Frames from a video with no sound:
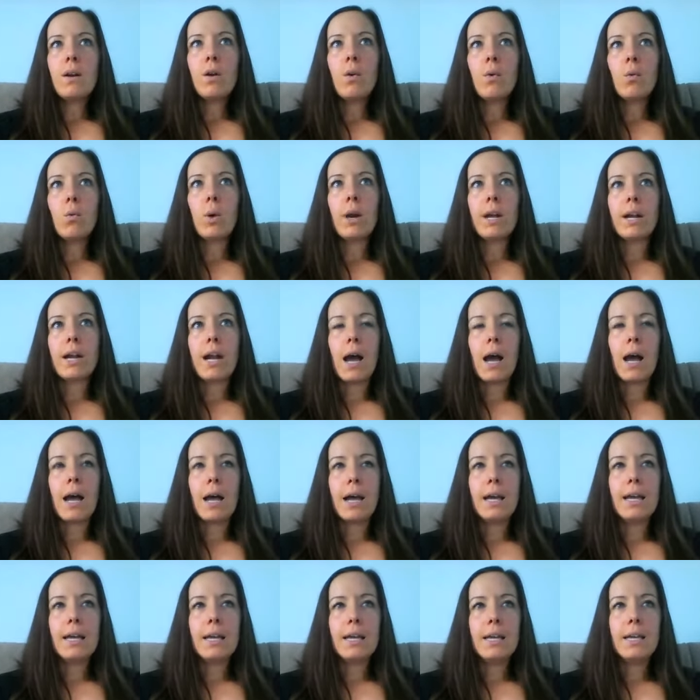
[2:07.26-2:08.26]
when
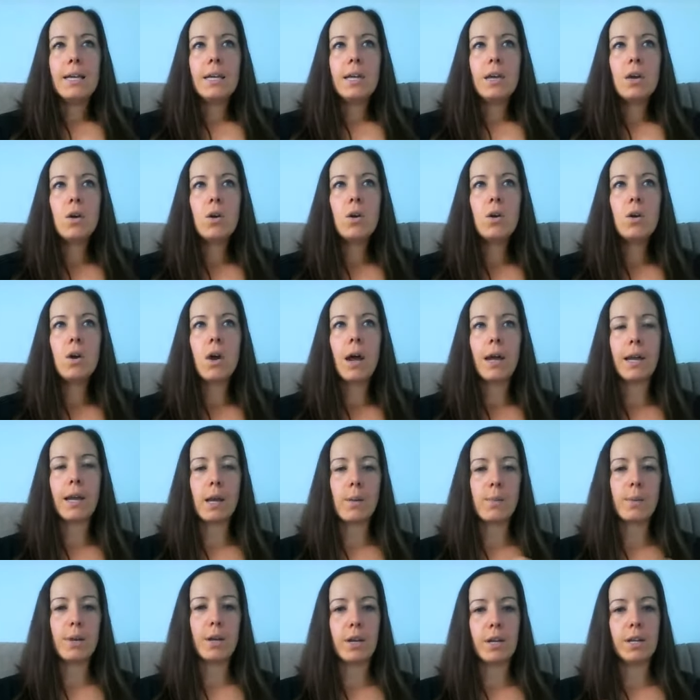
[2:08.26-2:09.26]
I
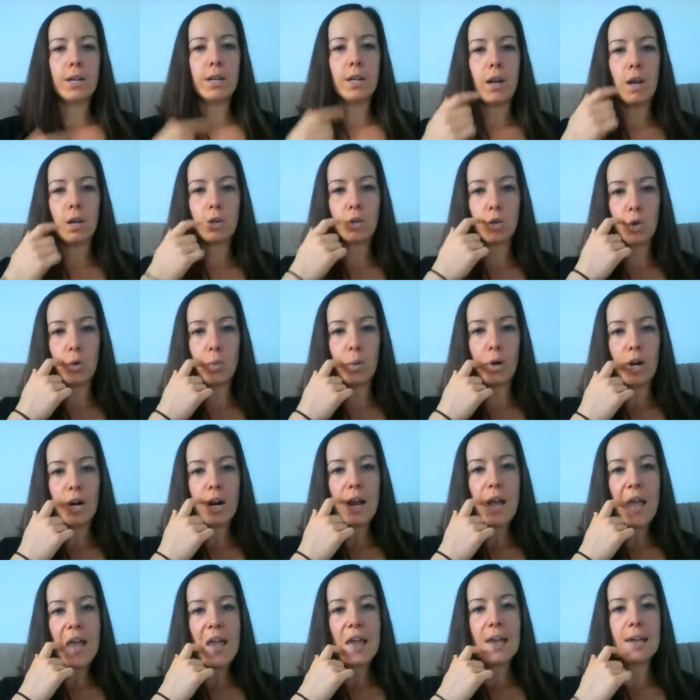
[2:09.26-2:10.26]
got married in October
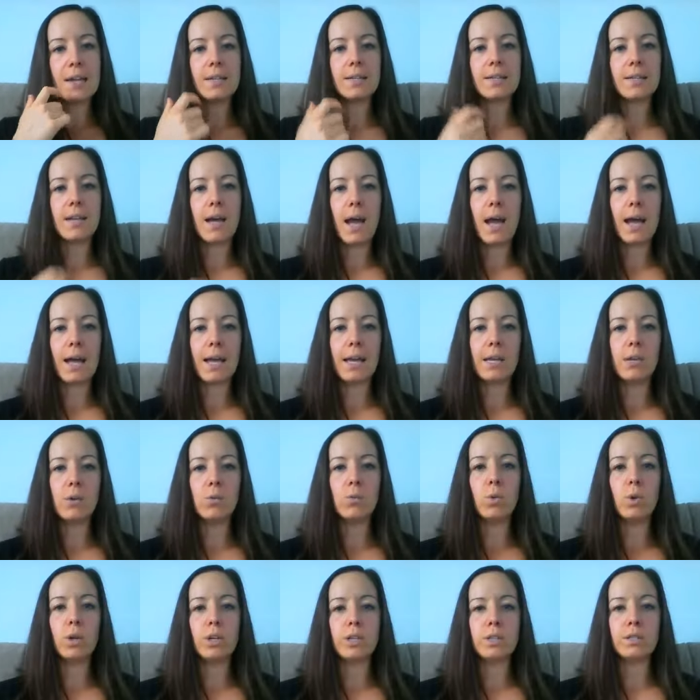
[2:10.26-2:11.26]
and I
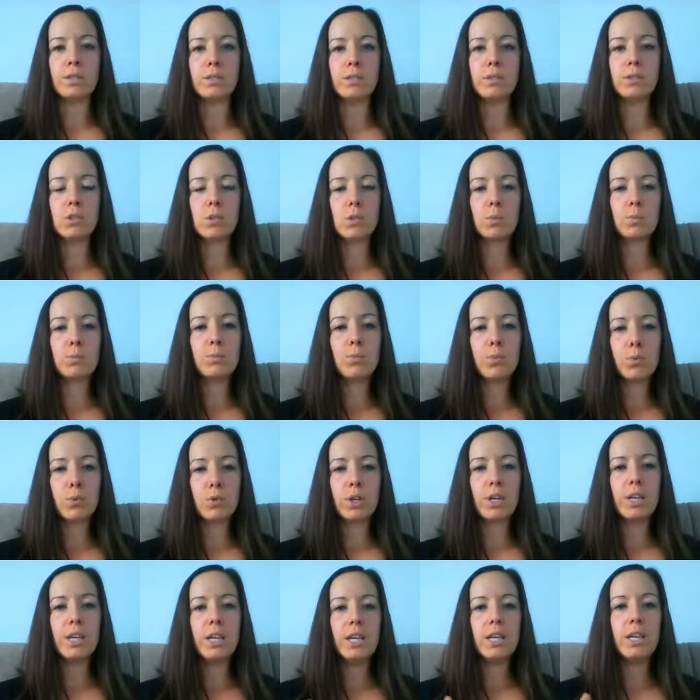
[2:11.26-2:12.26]
was
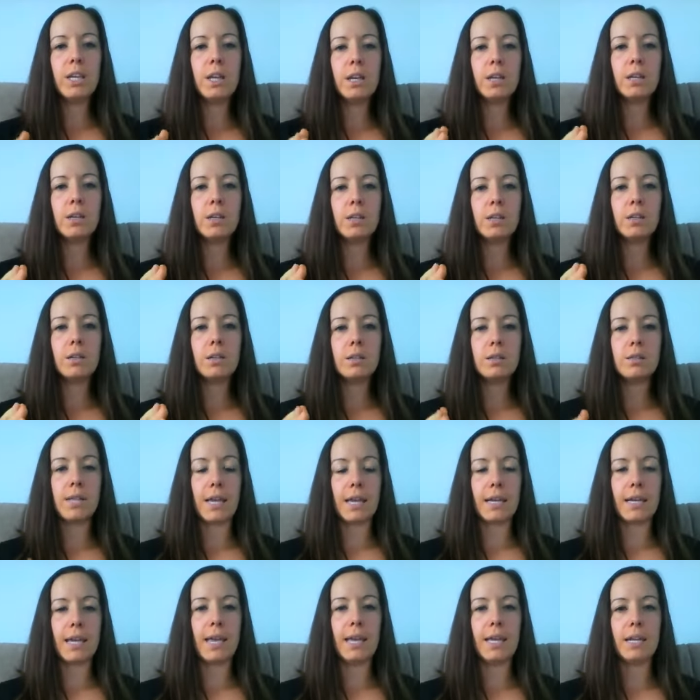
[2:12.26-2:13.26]
pretty
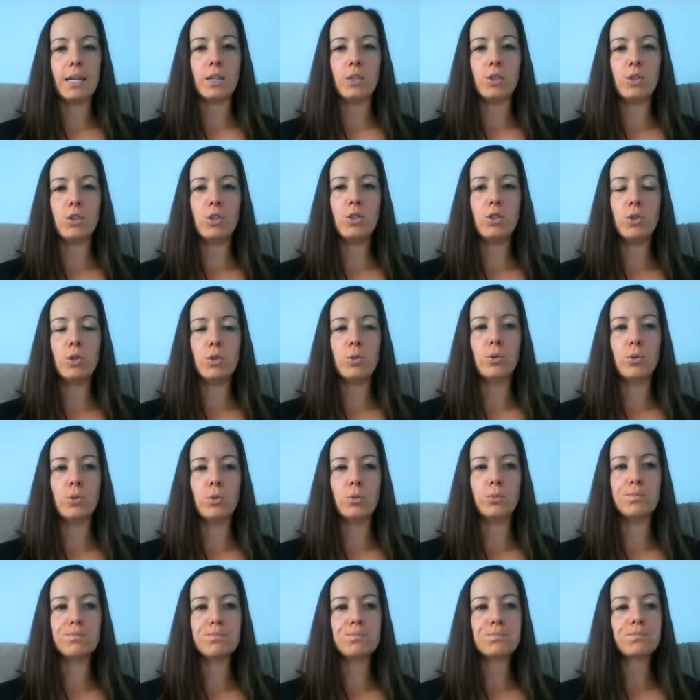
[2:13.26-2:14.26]
dedicated
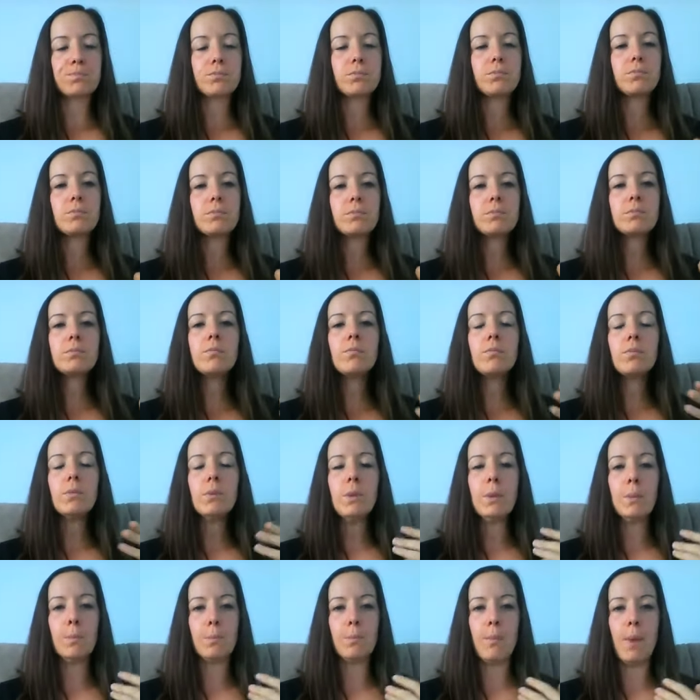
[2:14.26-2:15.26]
to
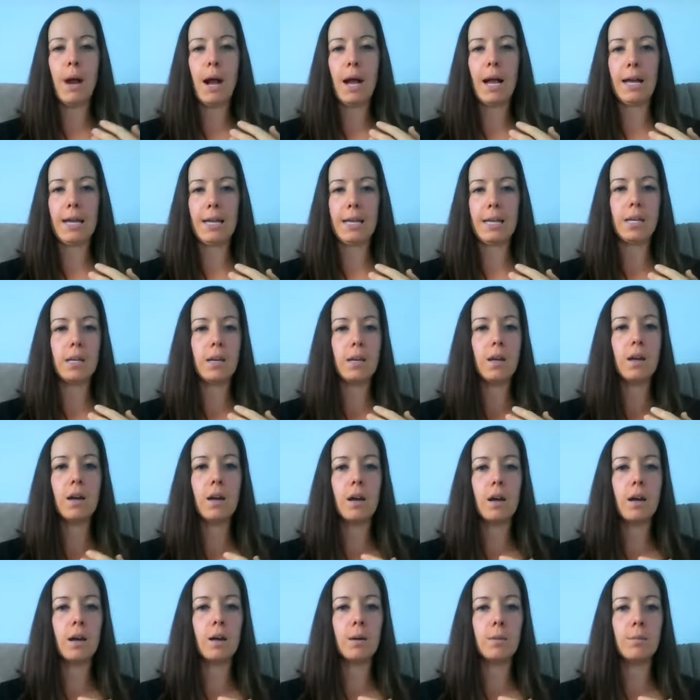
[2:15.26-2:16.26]
my
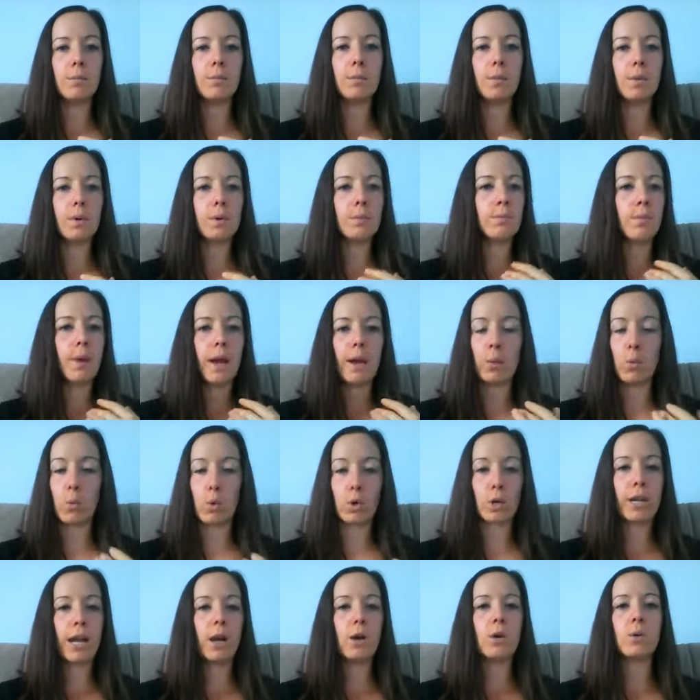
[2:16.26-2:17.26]

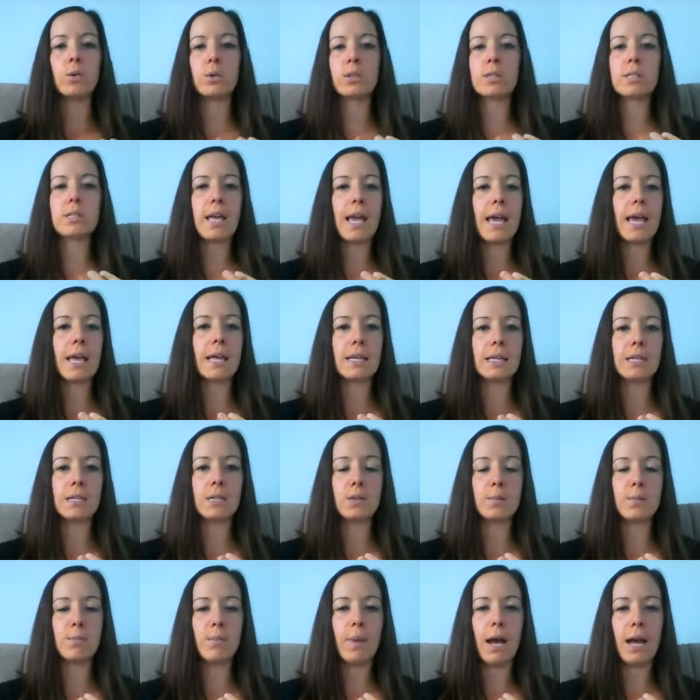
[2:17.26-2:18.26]
workouts
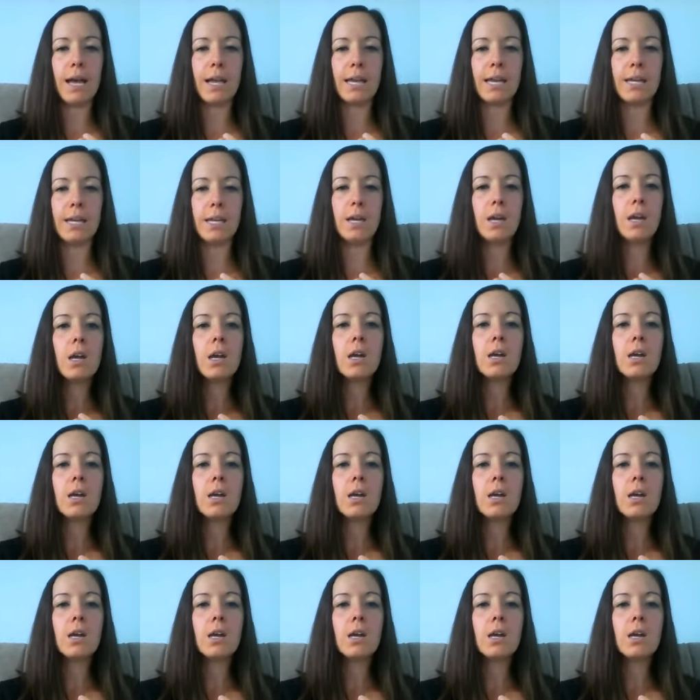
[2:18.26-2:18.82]
and my